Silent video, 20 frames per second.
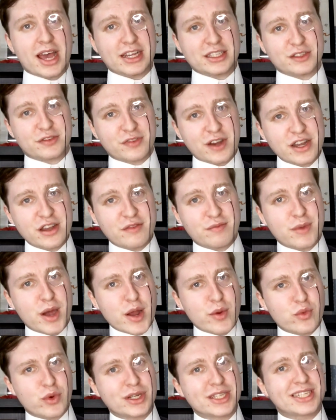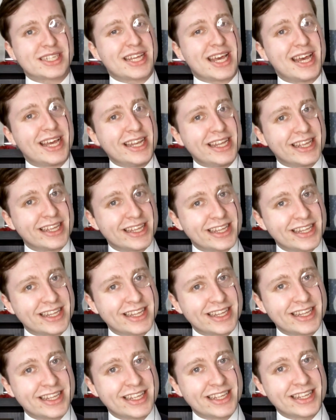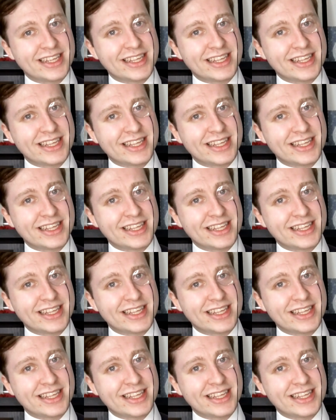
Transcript: as a friend of mine once said, He